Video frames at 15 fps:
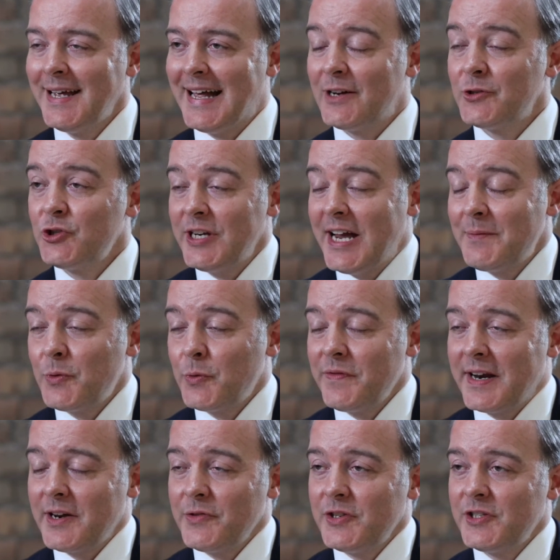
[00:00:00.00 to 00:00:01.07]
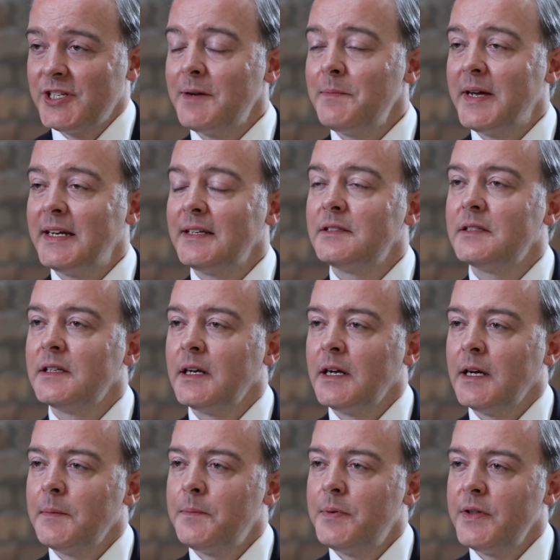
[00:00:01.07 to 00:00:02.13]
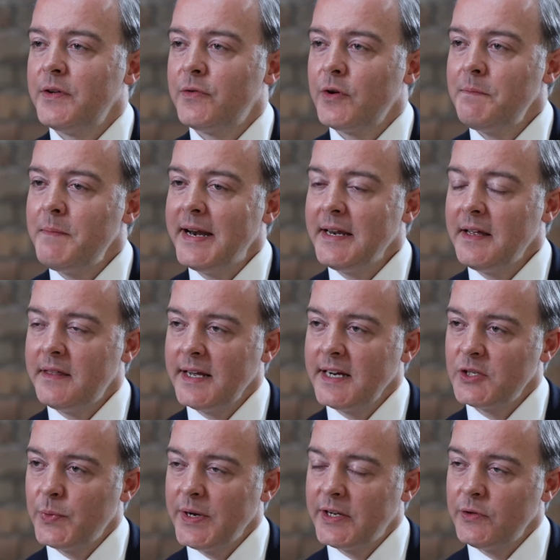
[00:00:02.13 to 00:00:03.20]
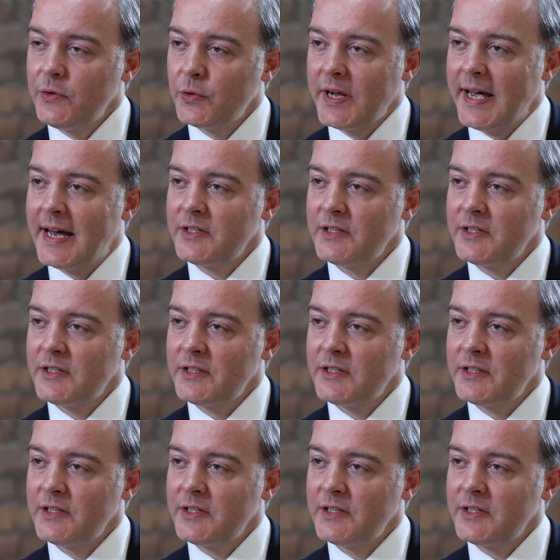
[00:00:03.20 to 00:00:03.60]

I'll share more of that on the summit, but there are many things we can look